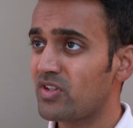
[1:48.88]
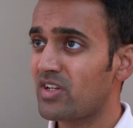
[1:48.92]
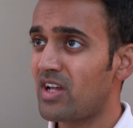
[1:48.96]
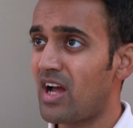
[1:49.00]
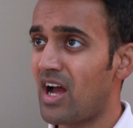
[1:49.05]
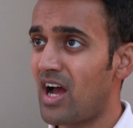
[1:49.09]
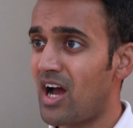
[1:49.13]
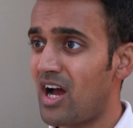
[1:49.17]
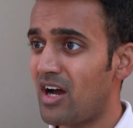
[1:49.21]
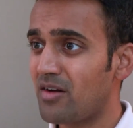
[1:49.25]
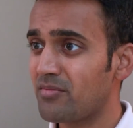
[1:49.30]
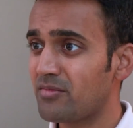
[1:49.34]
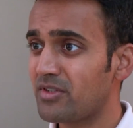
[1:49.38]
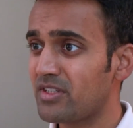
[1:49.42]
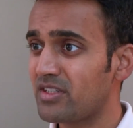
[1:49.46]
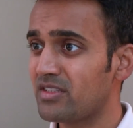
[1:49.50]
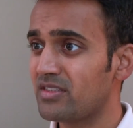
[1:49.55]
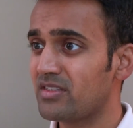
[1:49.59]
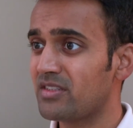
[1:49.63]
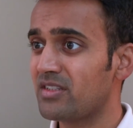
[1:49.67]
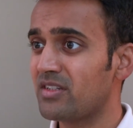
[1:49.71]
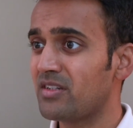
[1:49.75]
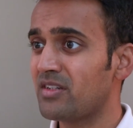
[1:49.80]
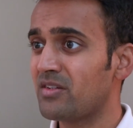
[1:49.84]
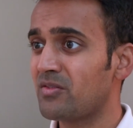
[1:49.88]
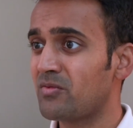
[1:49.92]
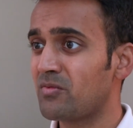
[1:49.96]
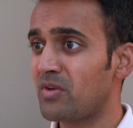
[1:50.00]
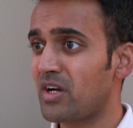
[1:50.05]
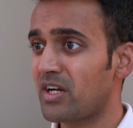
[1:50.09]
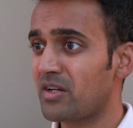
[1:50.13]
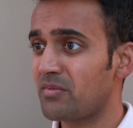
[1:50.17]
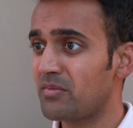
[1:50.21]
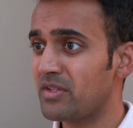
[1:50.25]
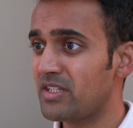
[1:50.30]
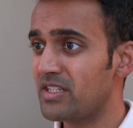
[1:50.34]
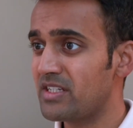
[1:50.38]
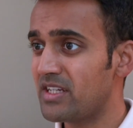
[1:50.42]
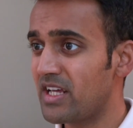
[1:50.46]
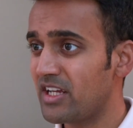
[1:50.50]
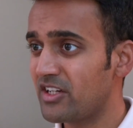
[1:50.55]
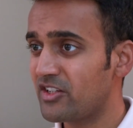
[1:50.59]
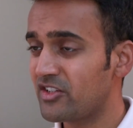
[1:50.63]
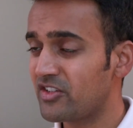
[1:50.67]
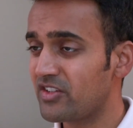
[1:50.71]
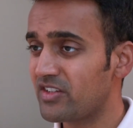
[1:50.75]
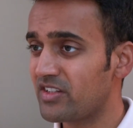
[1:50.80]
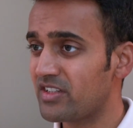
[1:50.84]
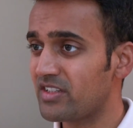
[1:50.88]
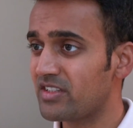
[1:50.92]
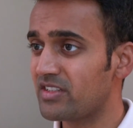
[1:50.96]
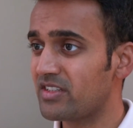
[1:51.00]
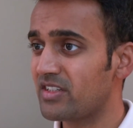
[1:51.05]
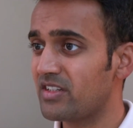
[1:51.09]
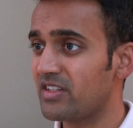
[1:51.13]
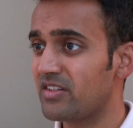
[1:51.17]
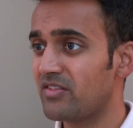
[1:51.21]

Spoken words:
common recommendation,